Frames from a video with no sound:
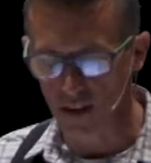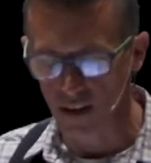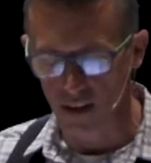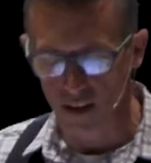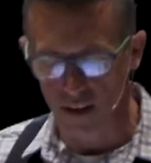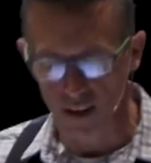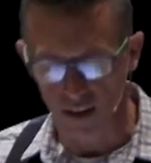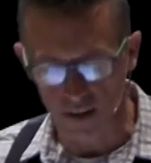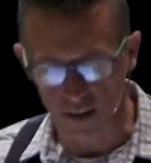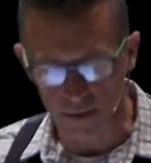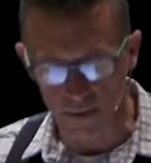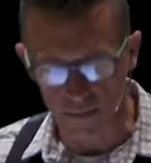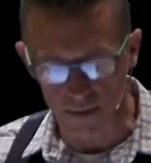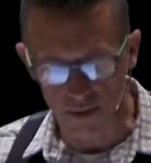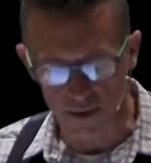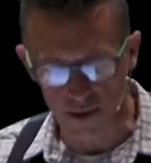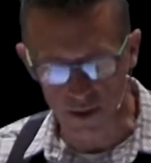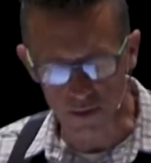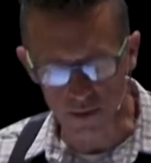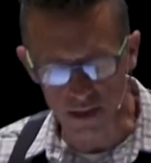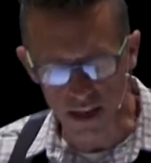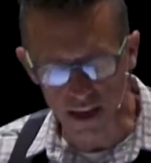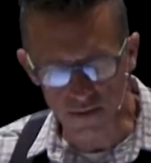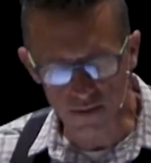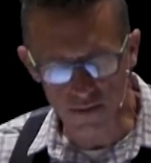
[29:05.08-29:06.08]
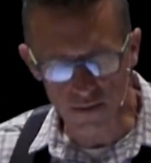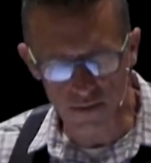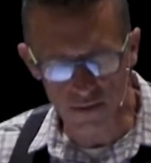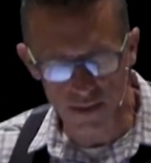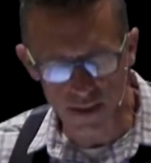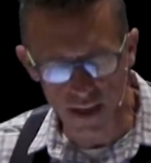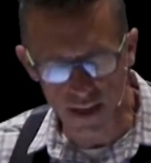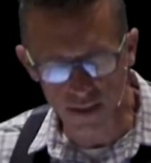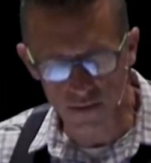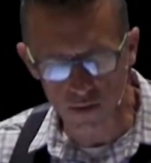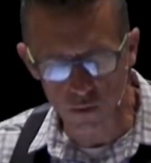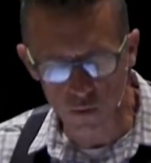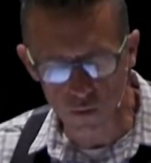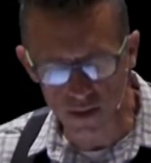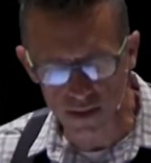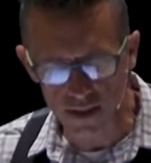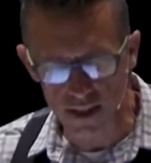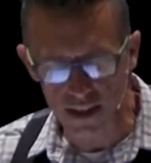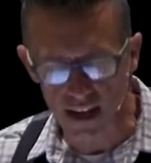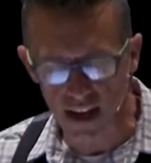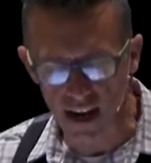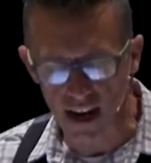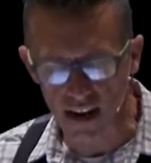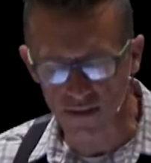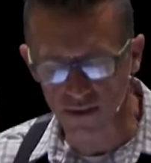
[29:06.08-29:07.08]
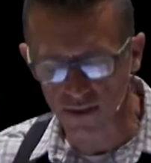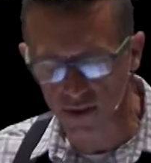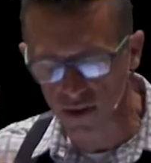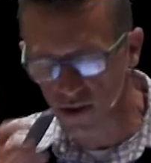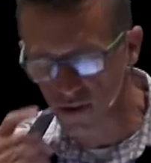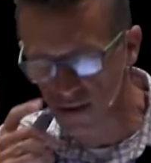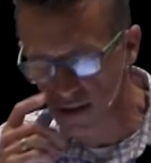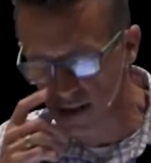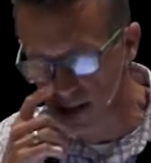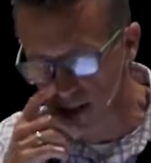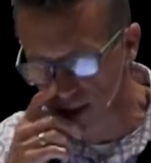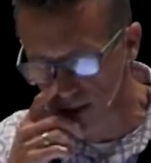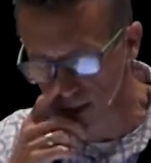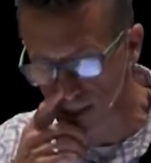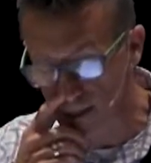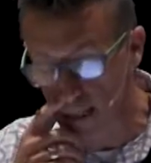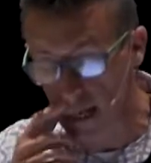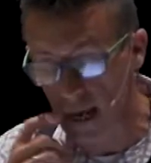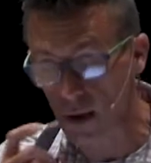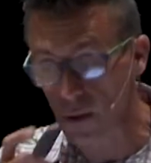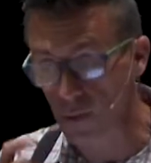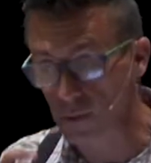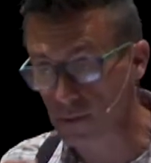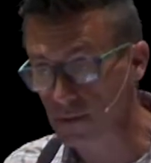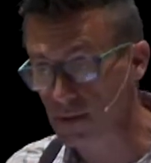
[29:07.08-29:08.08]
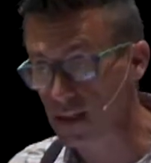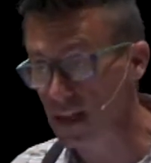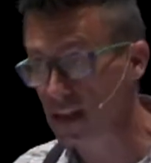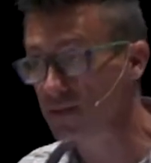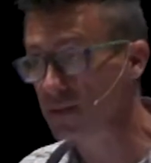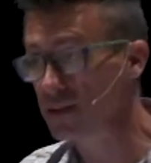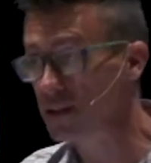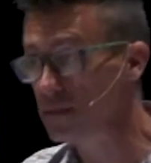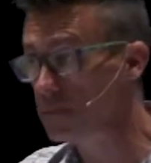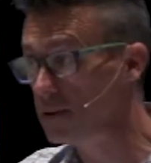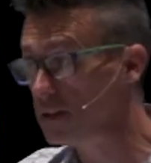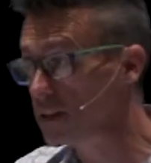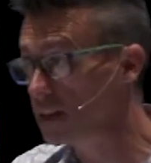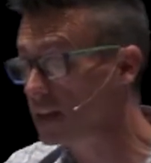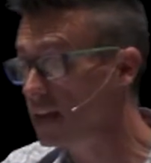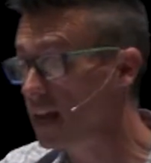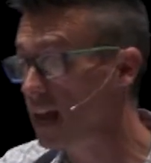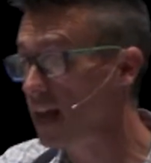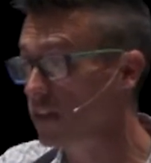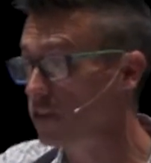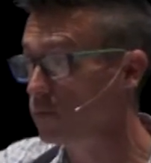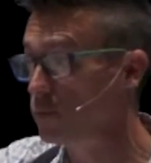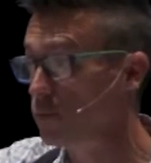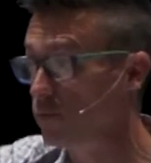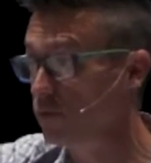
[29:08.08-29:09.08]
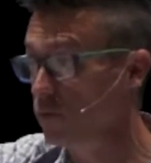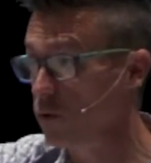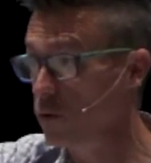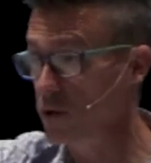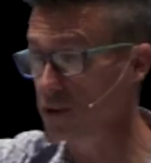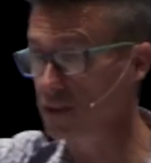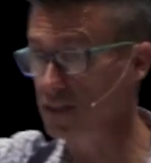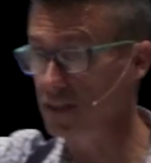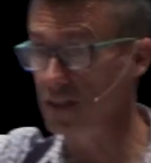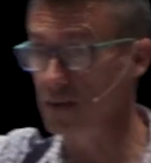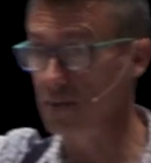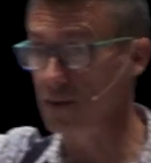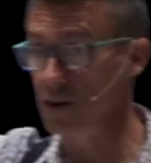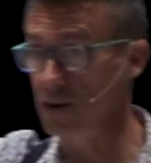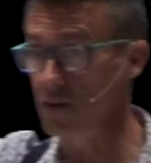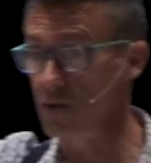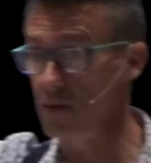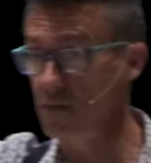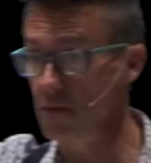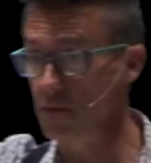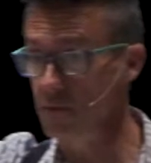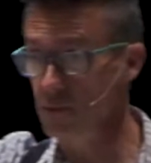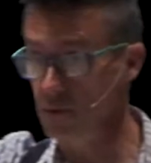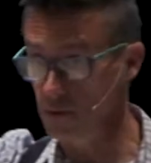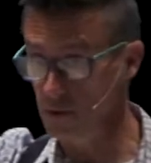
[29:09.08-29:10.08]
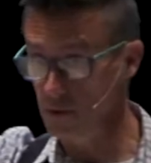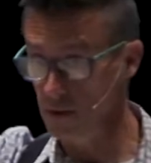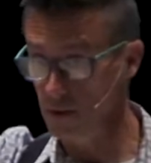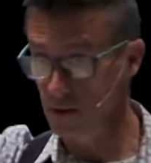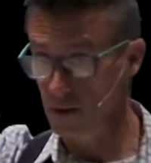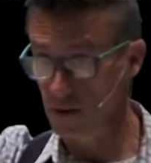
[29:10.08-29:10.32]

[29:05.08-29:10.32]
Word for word: Um, so David, David went to Gath. Here he is. Now, David had been to Gath before. Does anybody remember?